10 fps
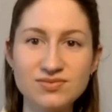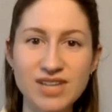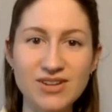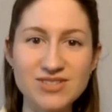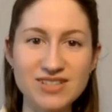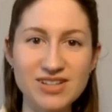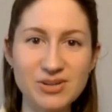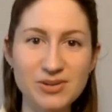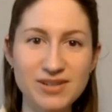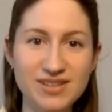How's it
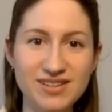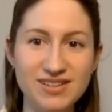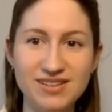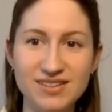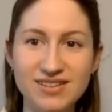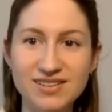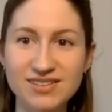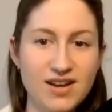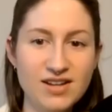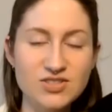going?
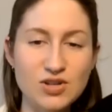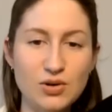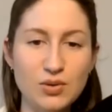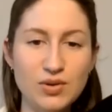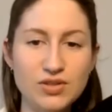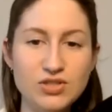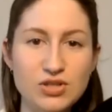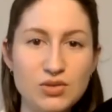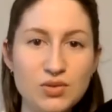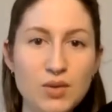So the
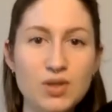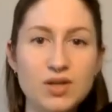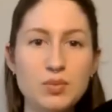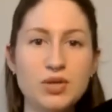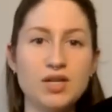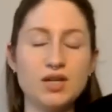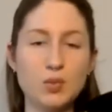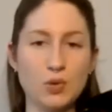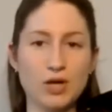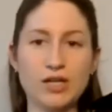tune that we're gonna be
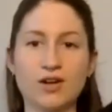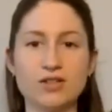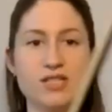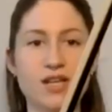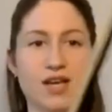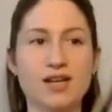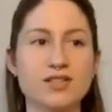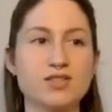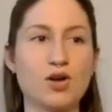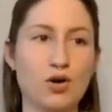working on today
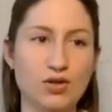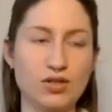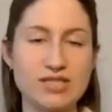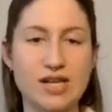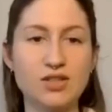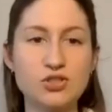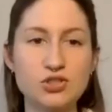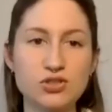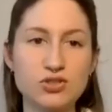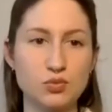is called
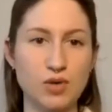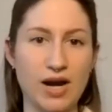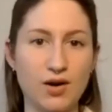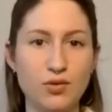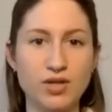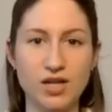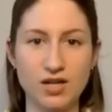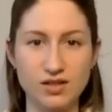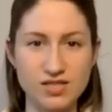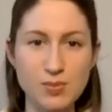Sellenger's Round,
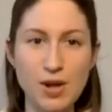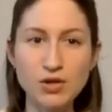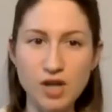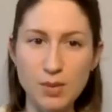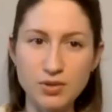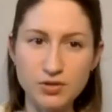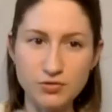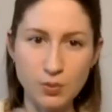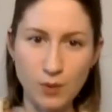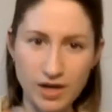and it's spelled a couple
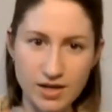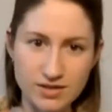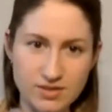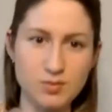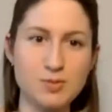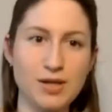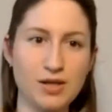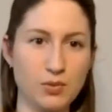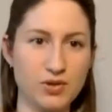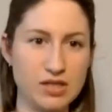different ways. Some
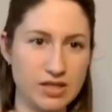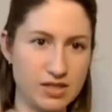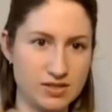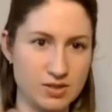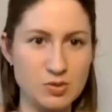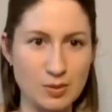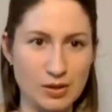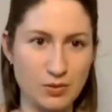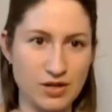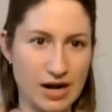spell it with an E, some
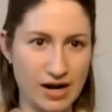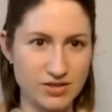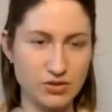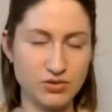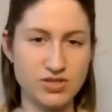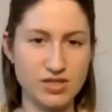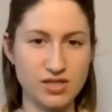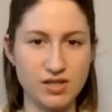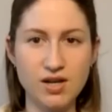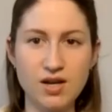spell it with an I, so you'll
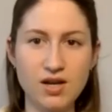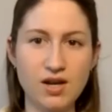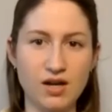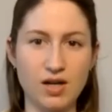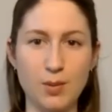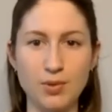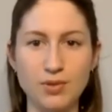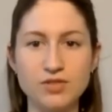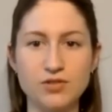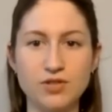see it a couple
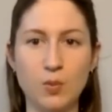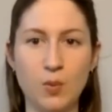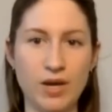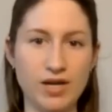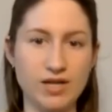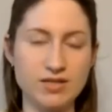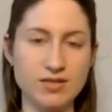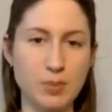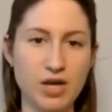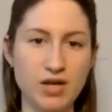of different
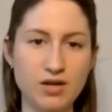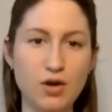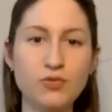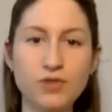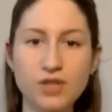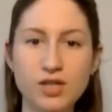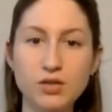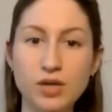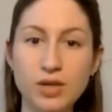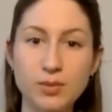ways, but hopefully
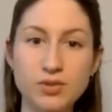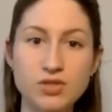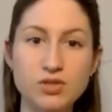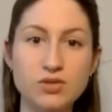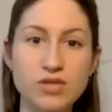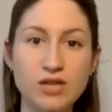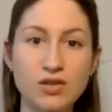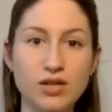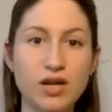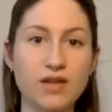you were able to take a
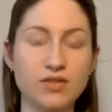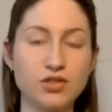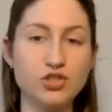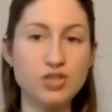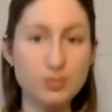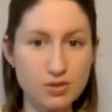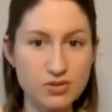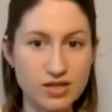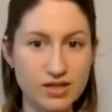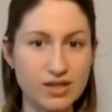look at the sheet
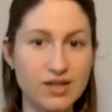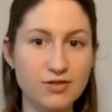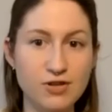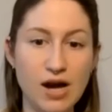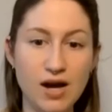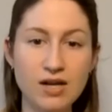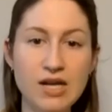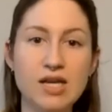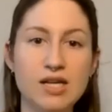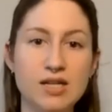music, and if not,
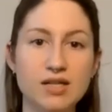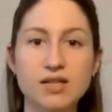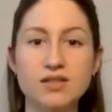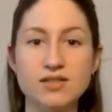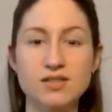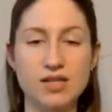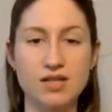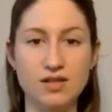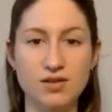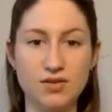it is
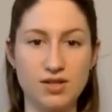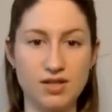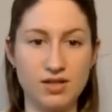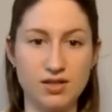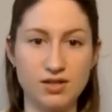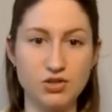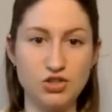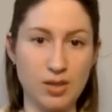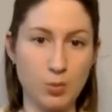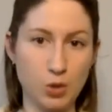in the
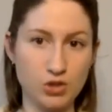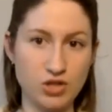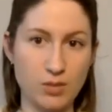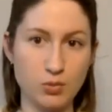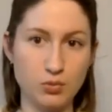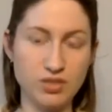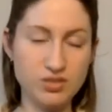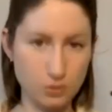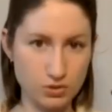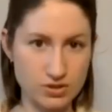Jam Workshop
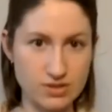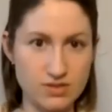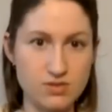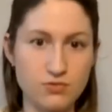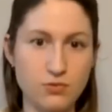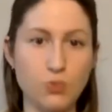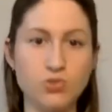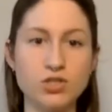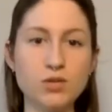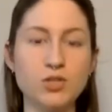resources
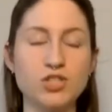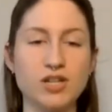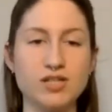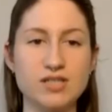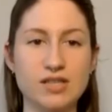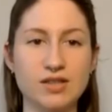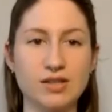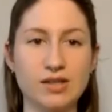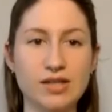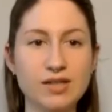folder, which I sent
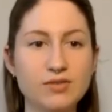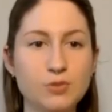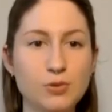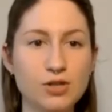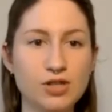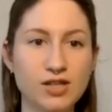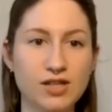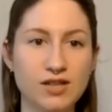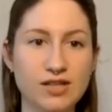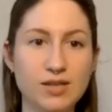the link for
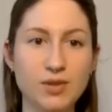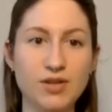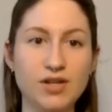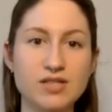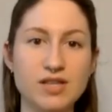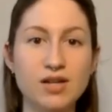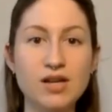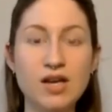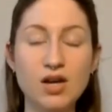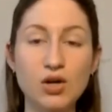in the email that I sent
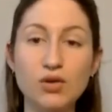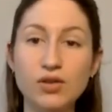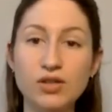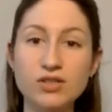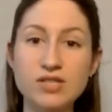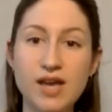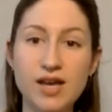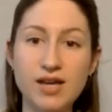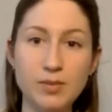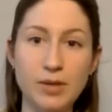earlier
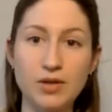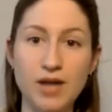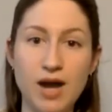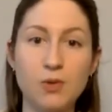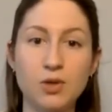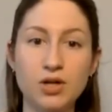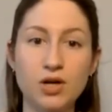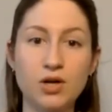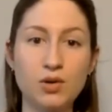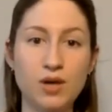today, about an hour
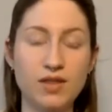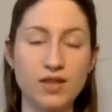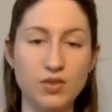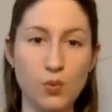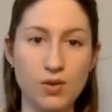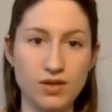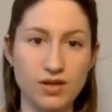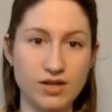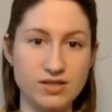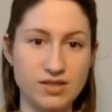ago, and then the one
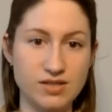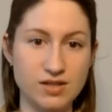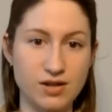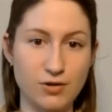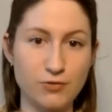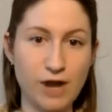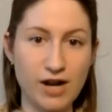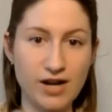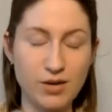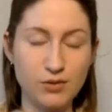that I sent on
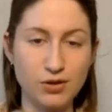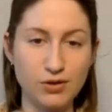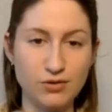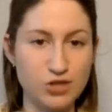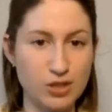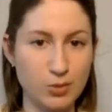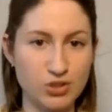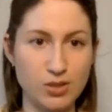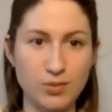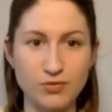Friday with all of the Jam
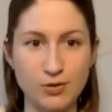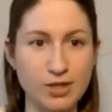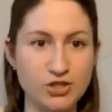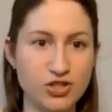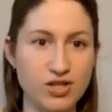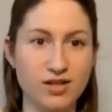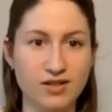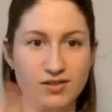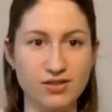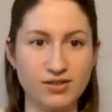Workshop information
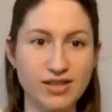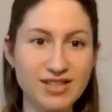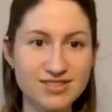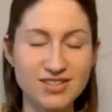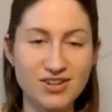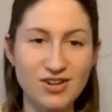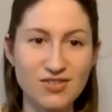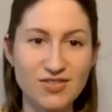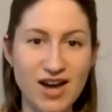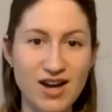and the links and
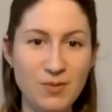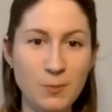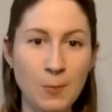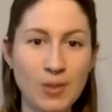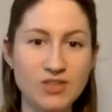all of that.